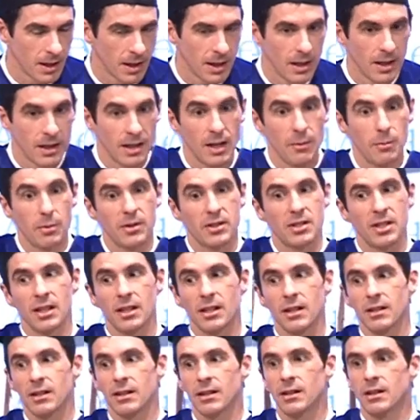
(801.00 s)
In
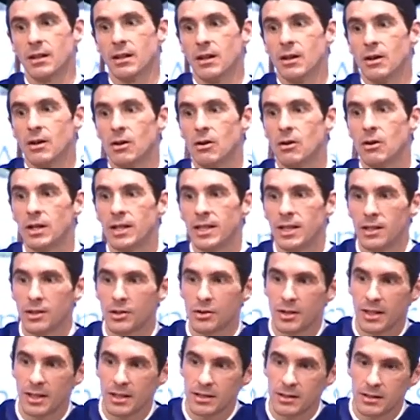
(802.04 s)
particular, all
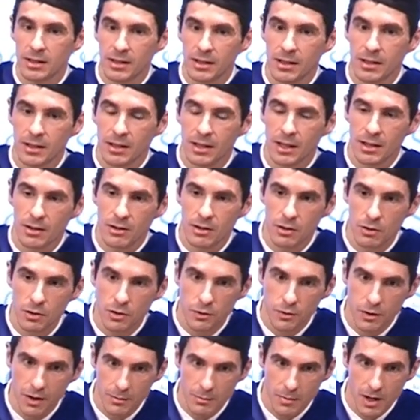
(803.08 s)
interesting and
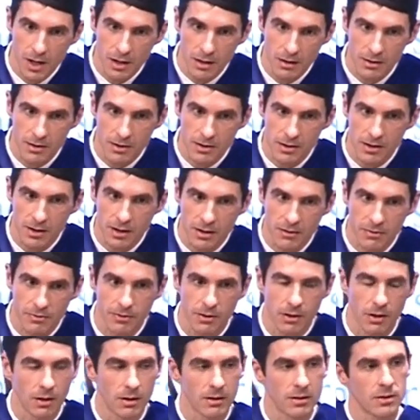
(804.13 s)
useful models are
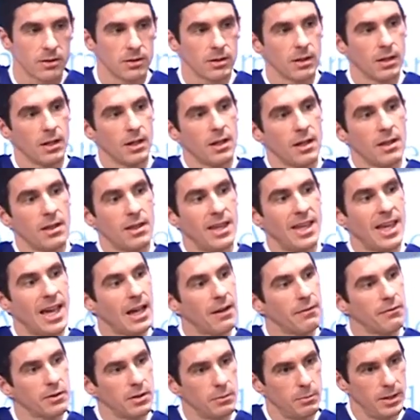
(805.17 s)
false. They
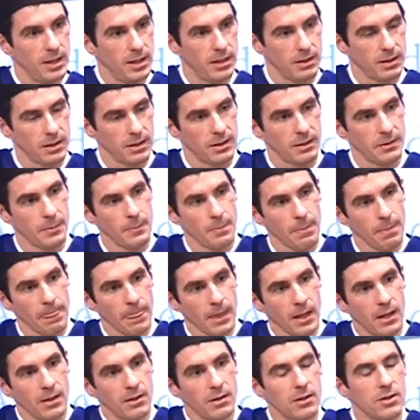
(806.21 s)
have to be.
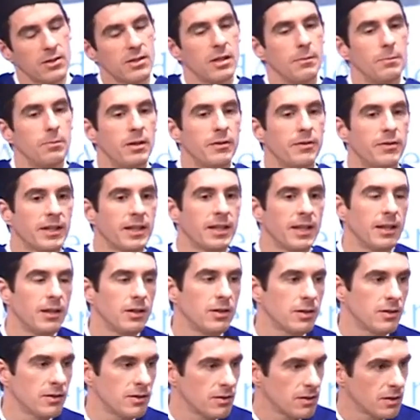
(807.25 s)
They're
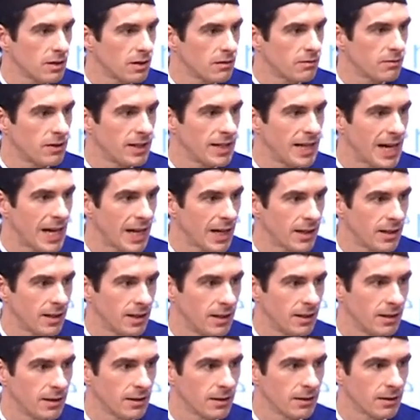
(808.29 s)
simplifications of reality.
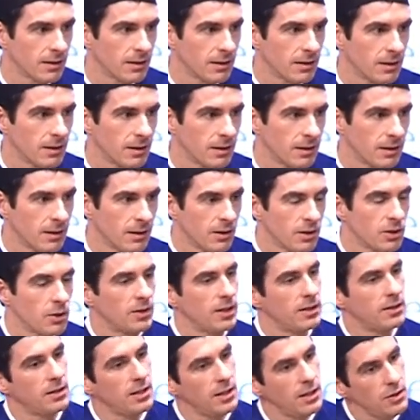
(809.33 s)
So to
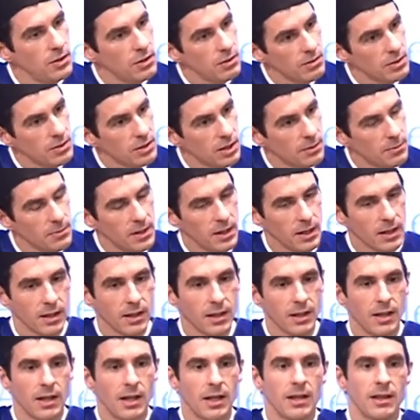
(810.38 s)
teach you something,
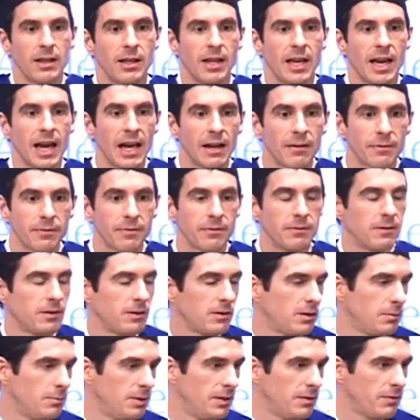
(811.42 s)
they have
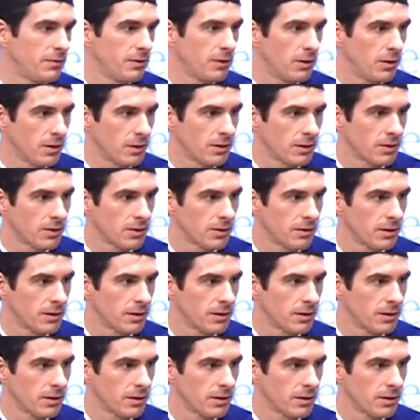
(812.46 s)
to be false.